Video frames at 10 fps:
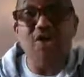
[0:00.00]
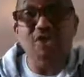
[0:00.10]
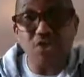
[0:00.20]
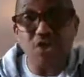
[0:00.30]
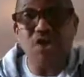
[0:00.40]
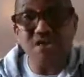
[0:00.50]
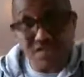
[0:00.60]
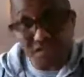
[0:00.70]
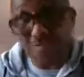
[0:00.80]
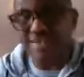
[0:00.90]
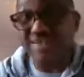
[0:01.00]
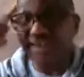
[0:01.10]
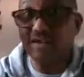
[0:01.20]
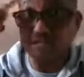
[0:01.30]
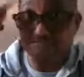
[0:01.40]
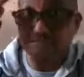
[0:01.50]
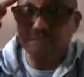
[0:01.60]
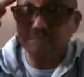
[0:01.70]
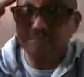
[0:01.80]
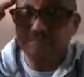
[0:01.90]
security is from the thinkers,
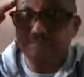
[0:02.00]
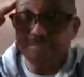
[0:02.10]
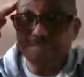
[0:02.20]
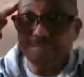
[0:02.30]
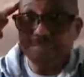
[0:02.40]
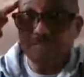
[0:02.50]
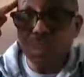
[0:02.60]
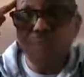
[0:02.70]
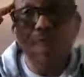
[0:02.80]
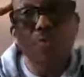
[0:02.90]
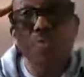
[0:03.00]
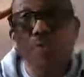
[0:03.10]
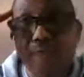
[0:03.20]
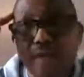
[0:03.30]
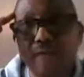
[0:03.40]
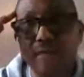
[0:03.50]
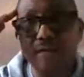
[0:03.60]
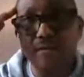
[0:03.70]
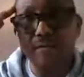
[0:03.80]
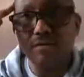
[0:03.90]
people who think
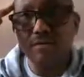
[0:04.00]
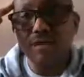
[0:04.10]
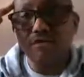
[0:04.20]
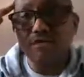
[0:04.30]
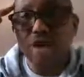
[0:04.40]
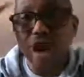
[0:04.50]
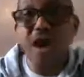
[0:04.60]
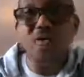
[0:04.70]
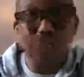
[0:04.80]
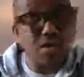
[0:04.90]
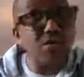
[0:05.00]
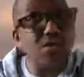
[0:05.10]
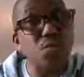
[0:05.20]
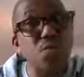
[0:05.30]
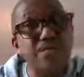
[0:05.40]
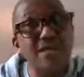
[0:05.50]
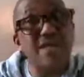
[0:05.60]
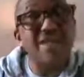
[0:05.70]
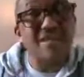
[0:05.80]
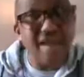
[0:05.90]
for how the country will
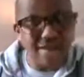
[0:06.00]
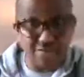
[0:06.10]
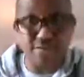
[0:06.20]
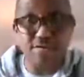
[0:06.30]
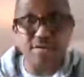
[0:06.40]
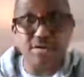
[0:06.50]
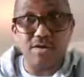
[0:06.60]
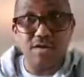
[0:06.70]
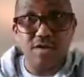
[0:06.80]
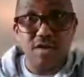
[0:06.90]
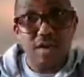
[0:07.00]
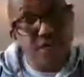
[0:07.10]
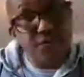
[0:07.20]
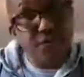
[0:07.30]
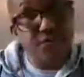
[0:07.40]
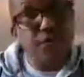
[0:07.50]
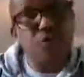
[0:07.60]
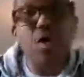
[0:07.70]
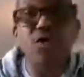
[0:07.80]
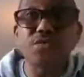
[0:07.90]
be like in 50
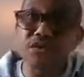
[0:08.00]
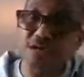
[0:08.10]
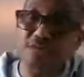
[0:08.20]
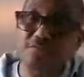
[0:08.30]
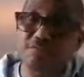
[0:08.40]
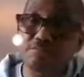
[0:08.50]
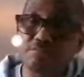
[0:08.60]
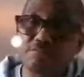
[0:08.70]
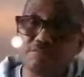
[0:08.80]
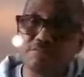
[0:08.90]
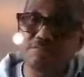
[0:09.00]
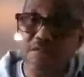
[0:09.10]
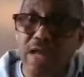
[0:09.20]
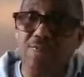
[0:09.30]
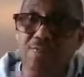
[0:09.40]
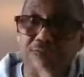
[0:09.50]
to 100 years time.